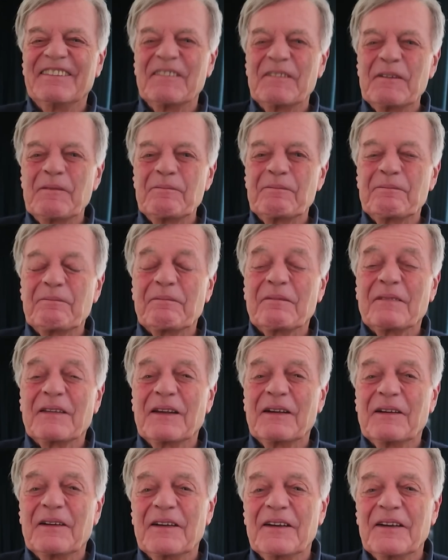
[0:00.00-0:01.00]
How many
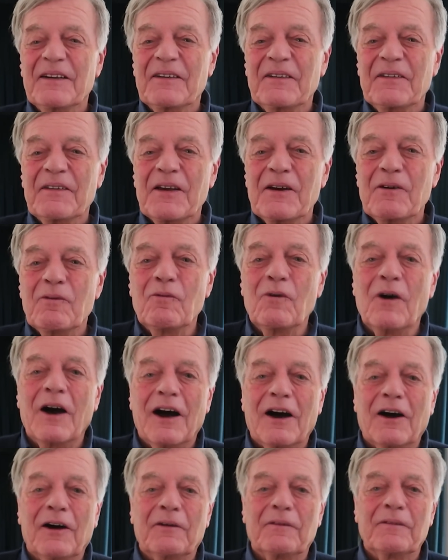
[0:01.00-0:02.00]
hours have you been on
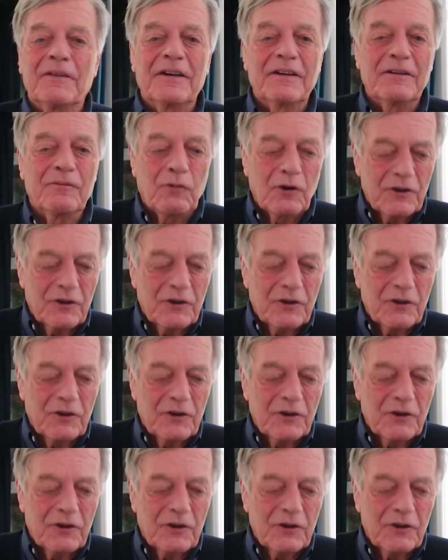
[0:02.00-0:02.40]
air today?